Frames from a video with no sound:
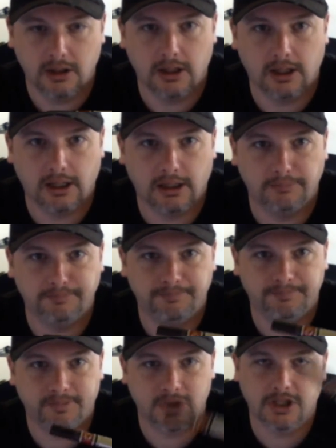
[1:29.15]

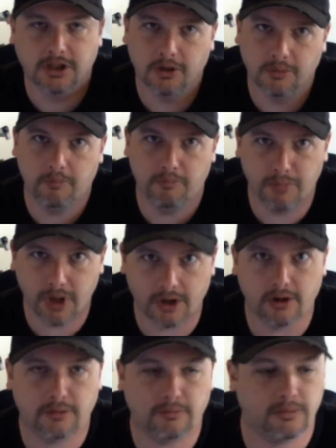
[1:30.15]
It's a little bit
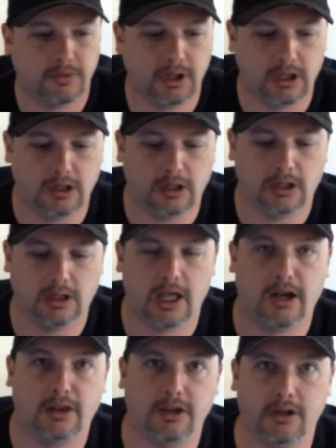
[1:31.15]
bigger than a
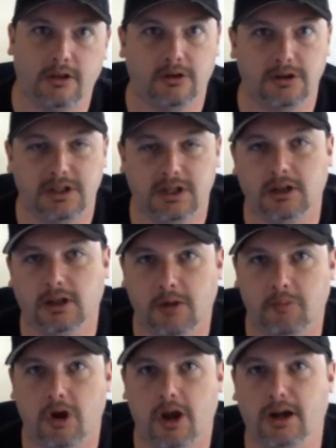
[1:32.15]
lot of the other
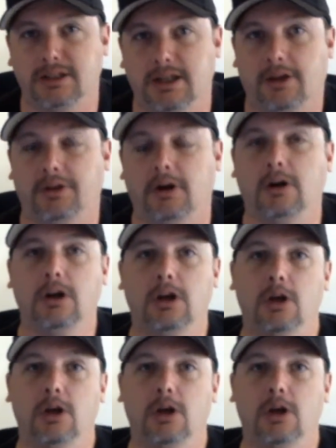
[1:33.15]
cig-alike products out there,